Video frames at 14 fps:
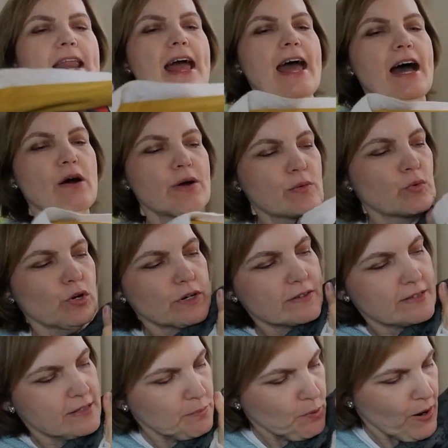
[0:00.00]
how it works
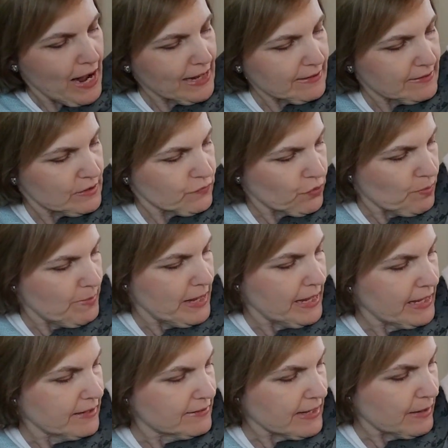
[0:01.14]
as practice for me
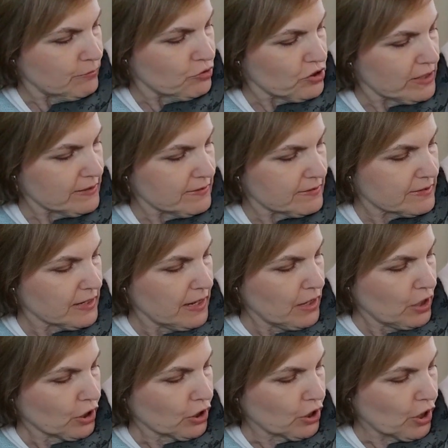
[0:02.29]
is I'm just
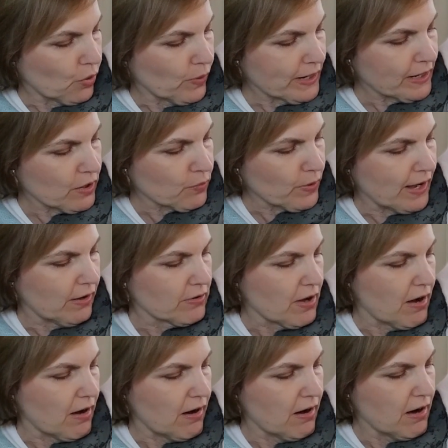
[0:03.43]
going around
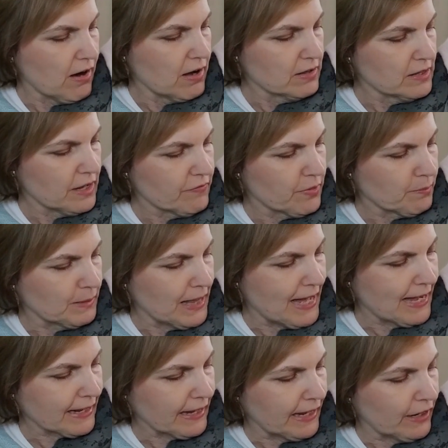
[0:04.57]
all of the
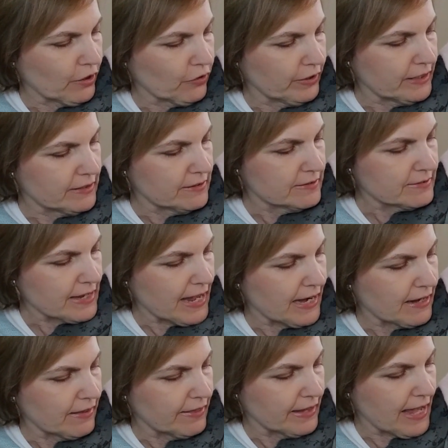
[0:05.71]
black areas
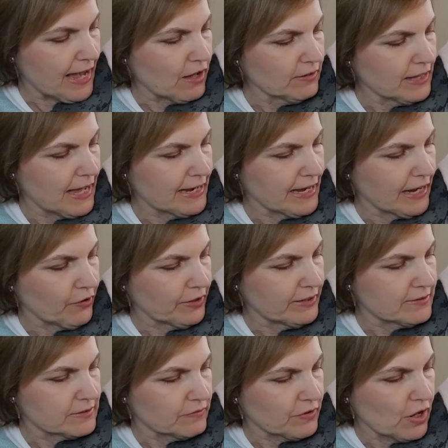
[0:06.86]
and the outline
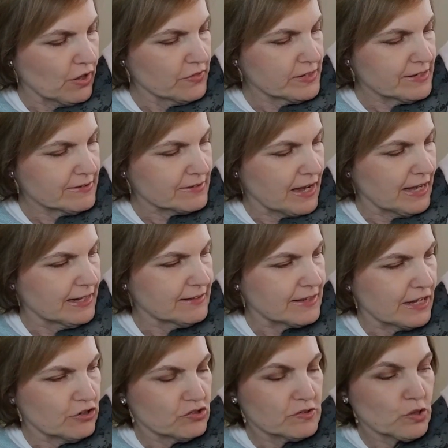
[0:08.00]
areas of all the designs
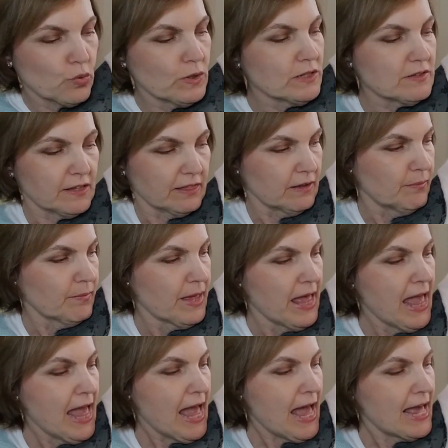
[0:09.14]
and just quilting them.
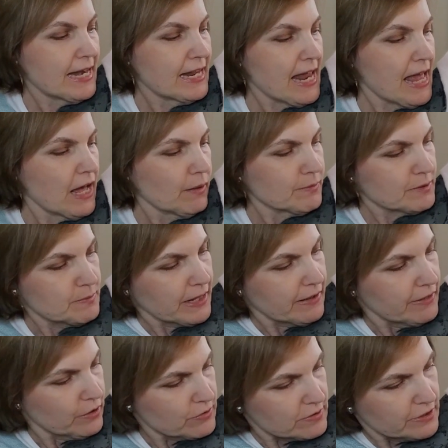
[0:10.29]
And it helps me, and
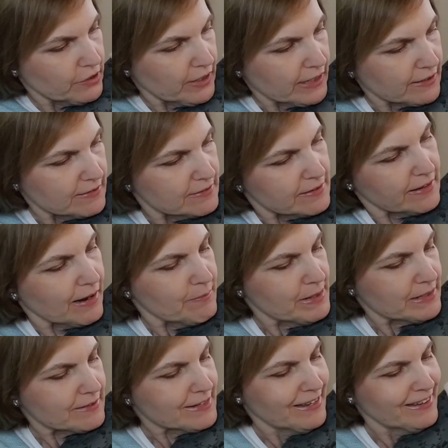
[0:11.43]
there's an area I can see that I missed,